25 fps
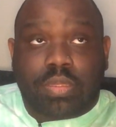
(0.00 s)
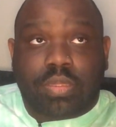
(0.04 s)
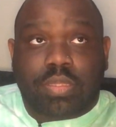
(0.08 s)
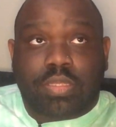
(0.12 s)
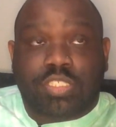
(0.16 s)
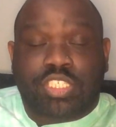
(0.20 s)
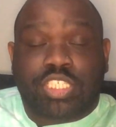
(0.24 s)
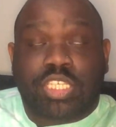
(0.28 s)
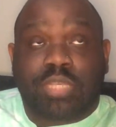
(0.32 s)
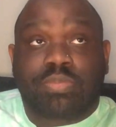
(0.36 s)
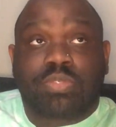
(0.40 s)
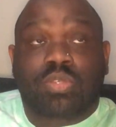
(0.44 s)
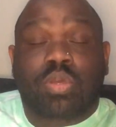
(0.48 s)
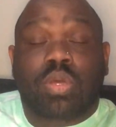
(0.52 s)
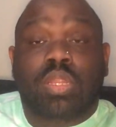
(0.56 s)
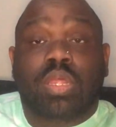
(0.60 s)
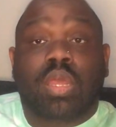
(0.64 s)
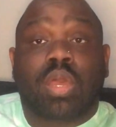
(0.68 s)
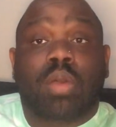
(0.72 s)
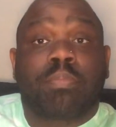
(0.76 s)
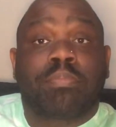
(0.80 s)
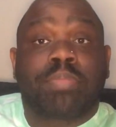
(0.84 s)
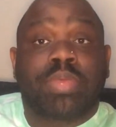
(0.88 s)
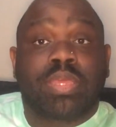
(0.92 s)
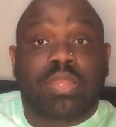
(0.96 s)
she was going to
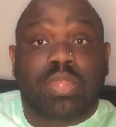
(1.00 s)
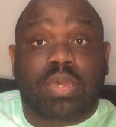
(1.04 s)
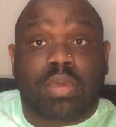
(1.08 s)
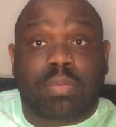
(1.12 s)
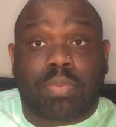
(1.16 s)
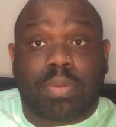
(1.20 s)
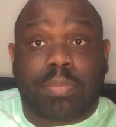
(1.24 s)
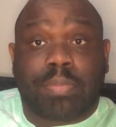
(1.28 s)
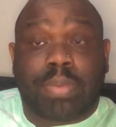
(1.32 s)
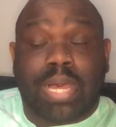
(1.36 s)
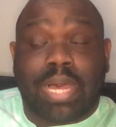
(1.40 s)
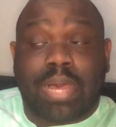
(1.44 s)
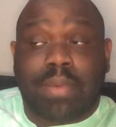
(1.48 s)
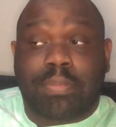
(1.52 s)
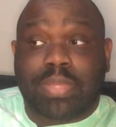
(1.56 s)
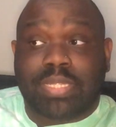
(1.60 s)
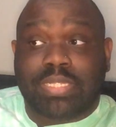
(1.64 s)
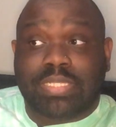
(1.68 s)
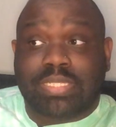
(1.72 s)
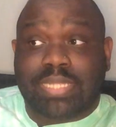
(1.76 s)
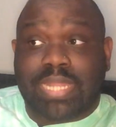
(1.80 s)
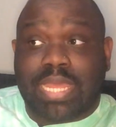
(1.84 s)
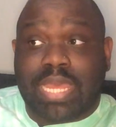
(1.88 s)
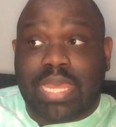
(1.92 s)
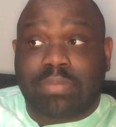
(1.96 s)
go meet up with Pop and
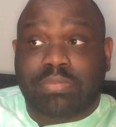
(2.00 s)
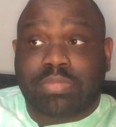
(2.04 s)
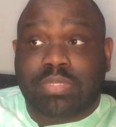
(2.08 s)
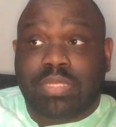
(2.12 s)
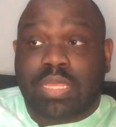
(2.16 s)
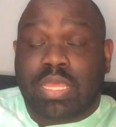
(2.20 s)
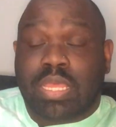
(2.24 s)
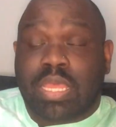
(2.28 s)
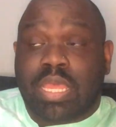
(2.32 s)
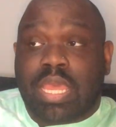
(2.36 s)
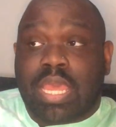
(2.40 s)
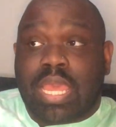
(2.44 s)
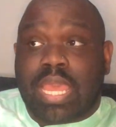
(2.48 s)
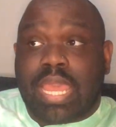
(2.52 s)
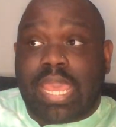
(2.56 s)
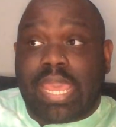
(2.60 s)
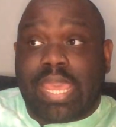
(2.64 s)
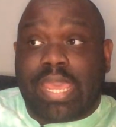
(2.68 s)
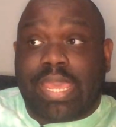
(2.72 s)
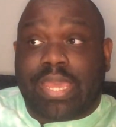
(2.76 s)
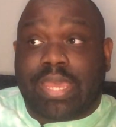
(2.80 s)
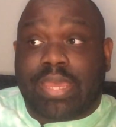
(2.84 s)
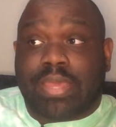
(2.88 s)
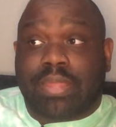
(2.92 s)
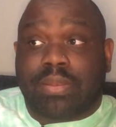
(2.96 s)
Snaps.
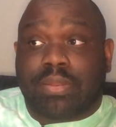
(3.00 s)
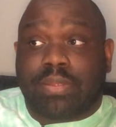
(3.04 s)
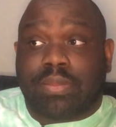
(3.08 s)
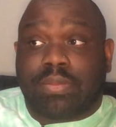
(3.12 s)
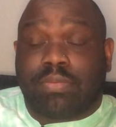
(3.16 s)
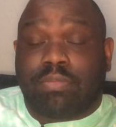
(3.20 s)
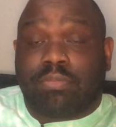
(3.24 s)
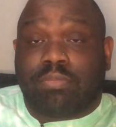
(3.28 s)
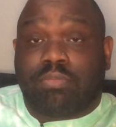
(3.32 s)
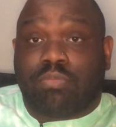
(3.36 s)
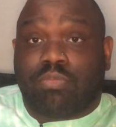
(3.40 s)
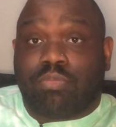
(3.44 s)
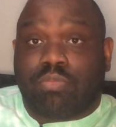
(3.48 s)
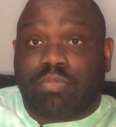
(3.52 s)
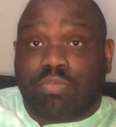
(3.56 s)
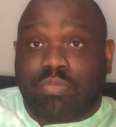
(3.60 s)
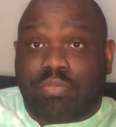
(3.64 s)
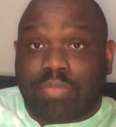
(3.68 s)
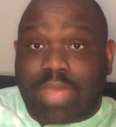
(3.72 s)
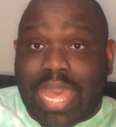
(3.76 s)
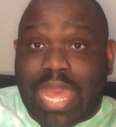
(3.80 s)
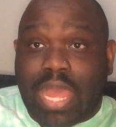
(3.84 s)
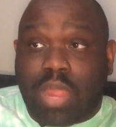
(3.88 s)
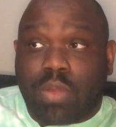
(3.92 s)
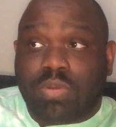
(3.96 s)
And
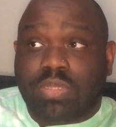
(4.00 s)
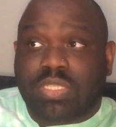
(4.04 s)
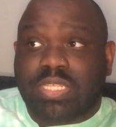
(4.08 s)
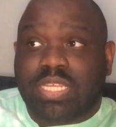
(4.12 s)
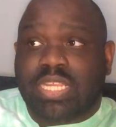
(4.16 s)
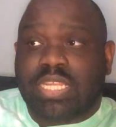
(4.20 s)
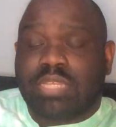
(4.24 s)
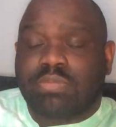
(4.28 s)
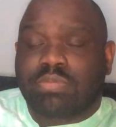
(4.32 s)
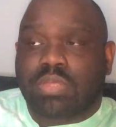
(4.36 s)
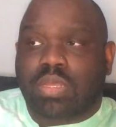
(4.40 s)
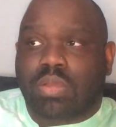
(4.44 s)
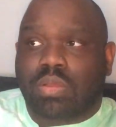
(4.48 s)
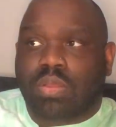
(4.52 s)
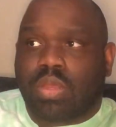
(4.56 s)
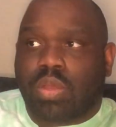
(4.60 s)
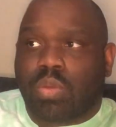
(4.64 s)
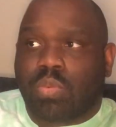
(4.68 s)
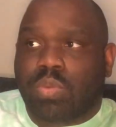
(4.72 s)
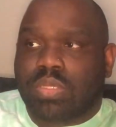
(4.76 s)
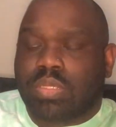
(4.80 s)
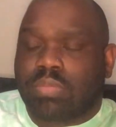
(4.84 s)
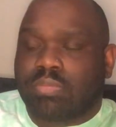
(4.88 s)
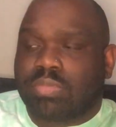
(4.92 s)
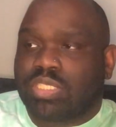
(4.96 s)
Howard said he was going to go
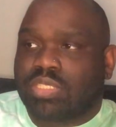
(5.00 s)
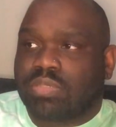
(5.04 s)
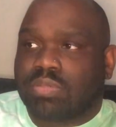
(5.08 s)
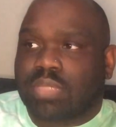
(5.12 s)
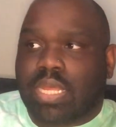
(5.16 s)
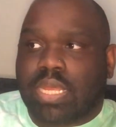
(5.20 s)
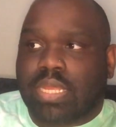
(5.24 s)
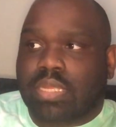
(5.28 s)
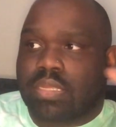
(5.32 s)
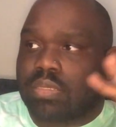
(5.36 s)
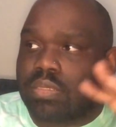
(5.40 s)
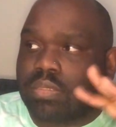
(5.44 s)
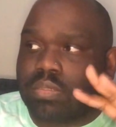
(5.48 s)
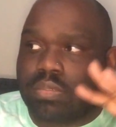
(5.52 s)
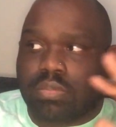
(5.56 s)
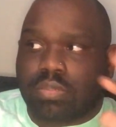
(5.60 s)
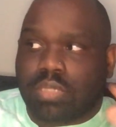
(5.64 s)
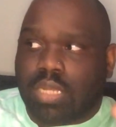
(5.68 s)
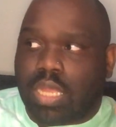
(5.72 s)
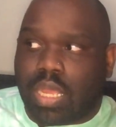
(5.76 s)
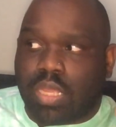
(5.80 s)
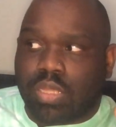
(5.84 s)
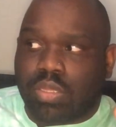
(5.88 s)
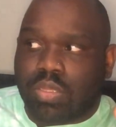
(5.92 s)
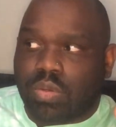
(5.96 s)
with them. And she was like,
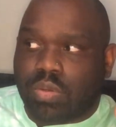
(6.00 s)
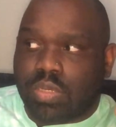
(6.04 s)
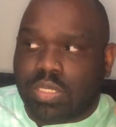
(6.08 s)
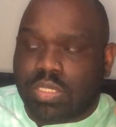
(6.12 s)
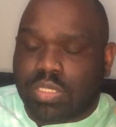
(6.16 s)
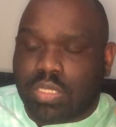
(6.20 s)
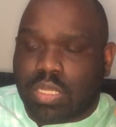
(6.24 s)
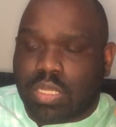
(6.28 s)
no, nah, you don't need to